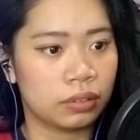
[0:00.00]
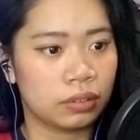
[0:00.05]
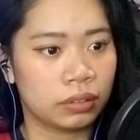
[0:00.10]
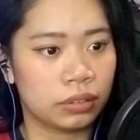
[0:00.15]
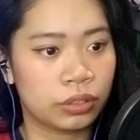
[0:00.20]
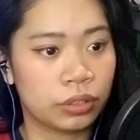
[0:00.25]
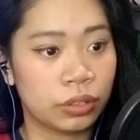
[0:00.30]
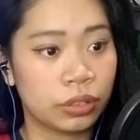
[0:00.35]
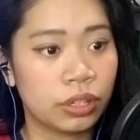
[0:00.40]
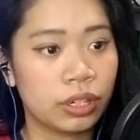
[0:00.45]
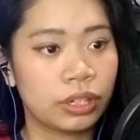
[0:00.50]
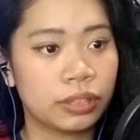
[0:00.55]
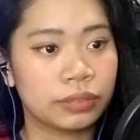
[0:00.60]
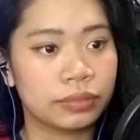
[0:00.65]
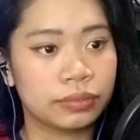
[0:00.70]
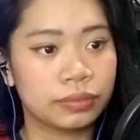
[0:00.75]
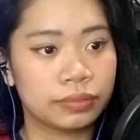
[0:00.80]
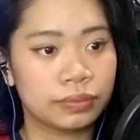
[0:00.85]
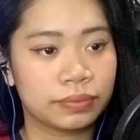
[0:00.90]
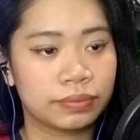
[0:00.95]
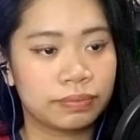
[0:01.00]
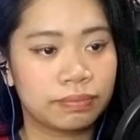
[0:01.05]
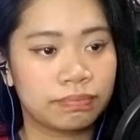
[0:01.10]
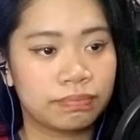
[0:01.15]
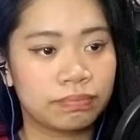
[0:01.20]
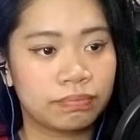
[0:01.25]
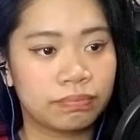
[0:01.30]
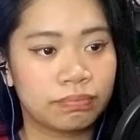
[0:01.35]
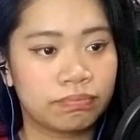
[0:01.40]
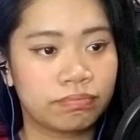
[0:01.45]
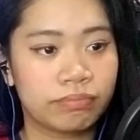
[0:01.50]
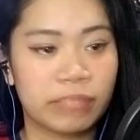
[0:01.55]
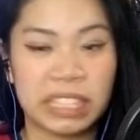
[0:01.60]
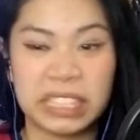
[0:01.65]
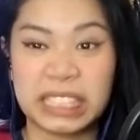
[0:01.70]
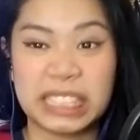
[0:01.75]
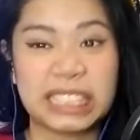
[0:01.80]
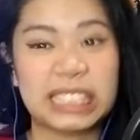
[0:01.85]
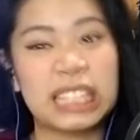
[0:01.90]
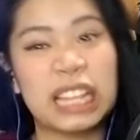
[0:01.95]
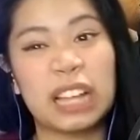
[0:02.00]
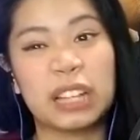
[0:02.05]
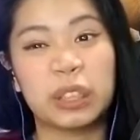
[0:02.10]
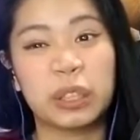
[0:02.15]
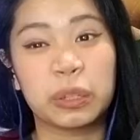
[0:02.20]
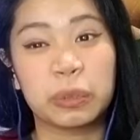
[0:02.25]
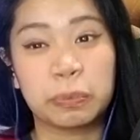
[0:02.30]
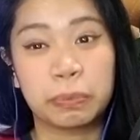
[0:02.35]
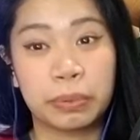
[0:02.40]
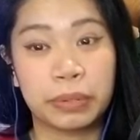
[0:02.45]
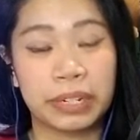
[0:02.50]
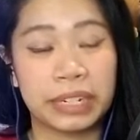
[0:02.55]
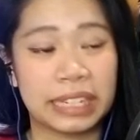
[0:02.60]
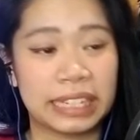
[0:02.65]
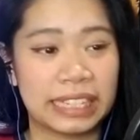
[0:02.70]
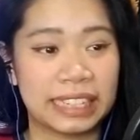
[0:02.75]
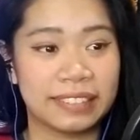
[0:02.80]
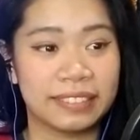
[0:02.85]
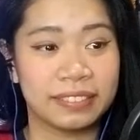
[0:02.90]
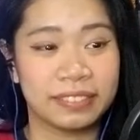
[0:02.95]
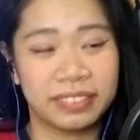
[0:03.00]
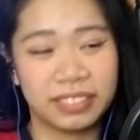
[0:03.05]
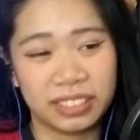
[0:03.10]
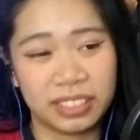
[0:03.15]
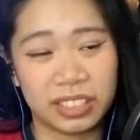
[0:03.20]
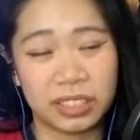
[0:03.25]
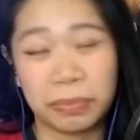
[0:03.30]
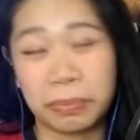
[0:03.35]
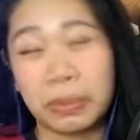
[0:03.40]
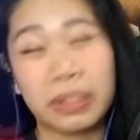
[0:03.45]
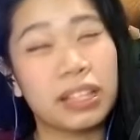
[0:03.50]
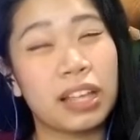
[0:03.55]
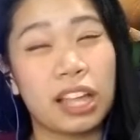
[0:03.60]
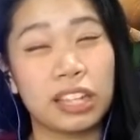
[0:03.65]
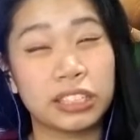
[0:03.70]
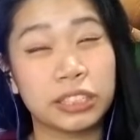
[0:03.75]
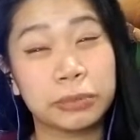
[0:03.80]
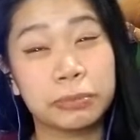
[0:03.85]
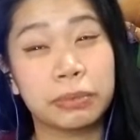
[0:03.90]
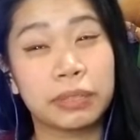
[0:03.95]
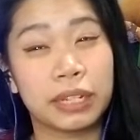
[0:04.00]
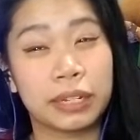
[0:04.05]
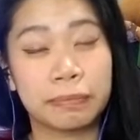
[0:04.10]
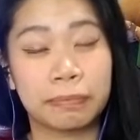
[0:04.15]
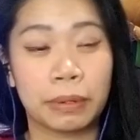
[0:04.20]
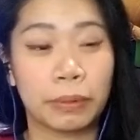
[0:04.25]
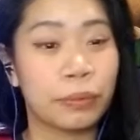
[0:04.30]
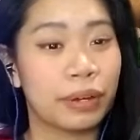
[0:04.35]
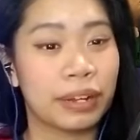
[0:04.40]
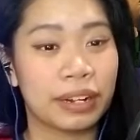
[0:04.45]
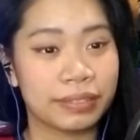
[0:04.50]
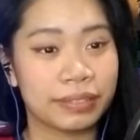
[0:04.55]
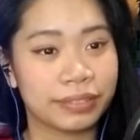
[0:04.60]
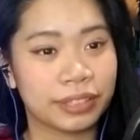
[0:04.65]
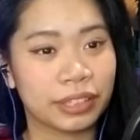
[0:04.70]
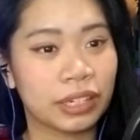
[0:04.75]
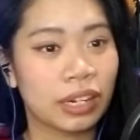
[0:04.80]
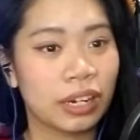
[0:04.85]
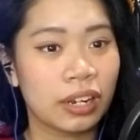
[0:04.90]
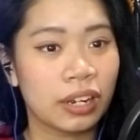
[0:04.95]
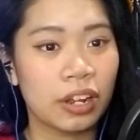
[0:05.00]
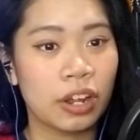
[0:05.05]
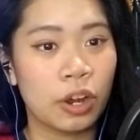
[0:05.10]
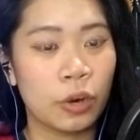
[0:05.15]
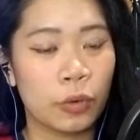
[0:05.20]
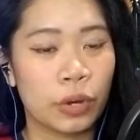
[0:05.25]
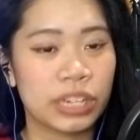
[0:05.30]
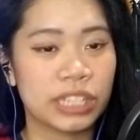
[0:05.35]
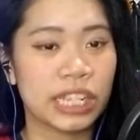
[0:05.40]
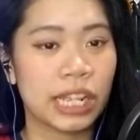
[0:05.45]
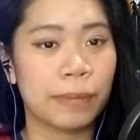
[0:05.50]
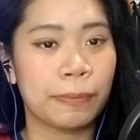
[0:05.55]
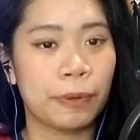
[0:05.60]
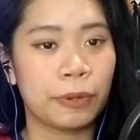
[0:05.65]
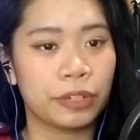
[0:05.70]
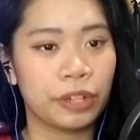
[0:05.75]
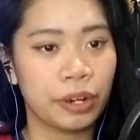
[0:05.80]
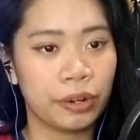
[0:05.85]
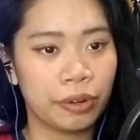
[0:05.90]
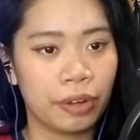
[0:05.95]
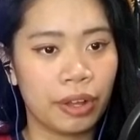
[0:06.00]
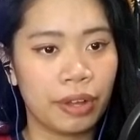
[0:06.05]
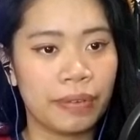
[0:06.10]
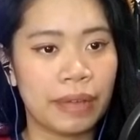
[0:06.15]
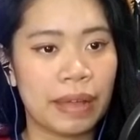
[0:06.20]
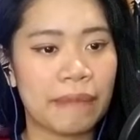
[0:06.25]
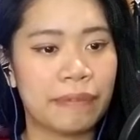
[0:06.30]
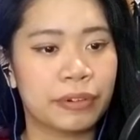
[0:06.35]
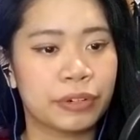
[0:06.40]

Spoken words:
Cool. This does not look pretty. She's lots of blood, but whatever. Wear ceremonial robe, have a